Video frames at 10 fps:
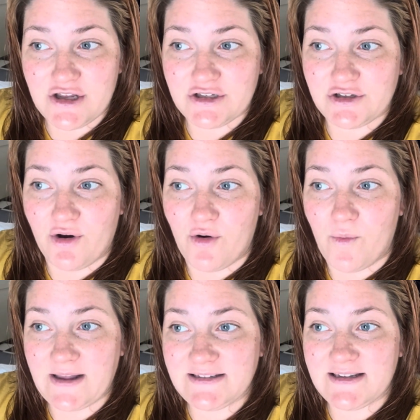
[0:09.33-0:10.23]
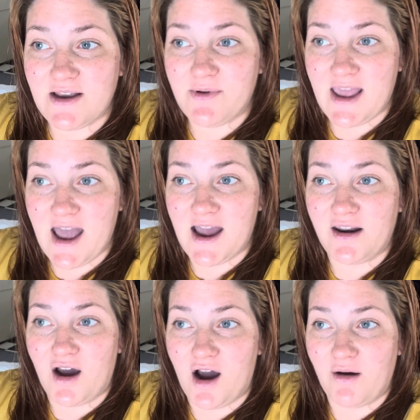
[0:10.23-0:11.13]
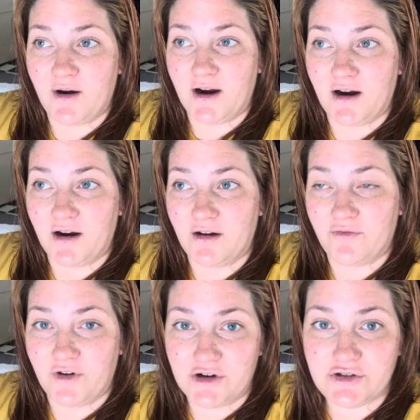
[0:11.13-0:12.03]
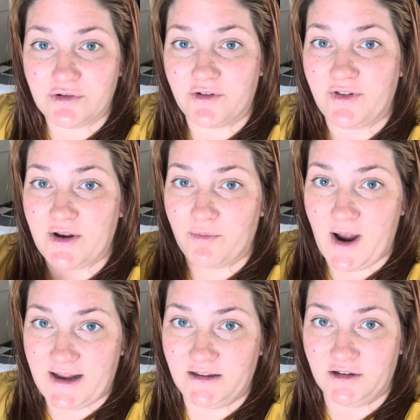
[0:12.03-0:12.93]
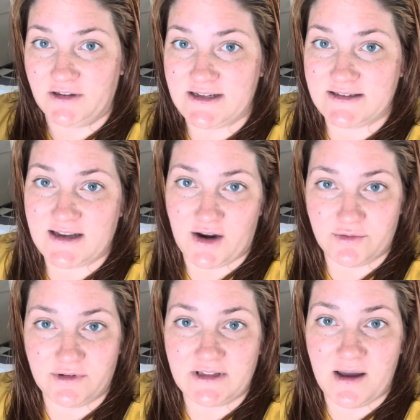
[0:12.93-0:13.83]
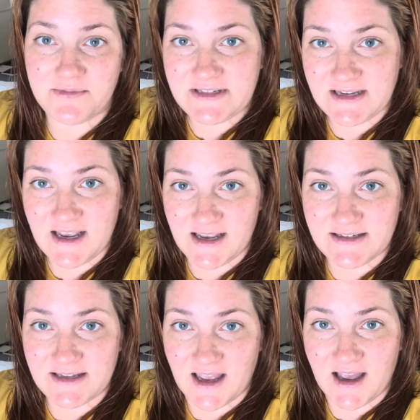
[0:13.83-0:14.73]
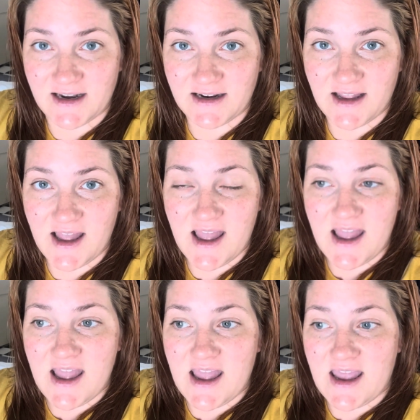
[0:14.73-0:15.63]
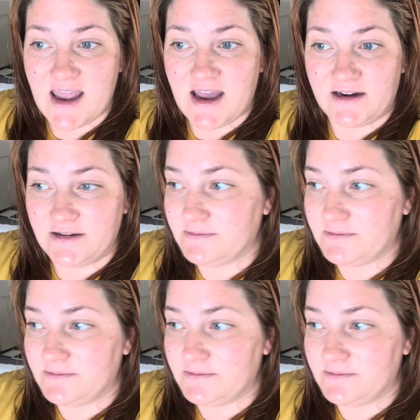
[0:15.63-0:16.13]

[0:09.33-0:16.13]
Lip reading: So Wednesday we had our first sort of like regularly scheduled MCA scan, and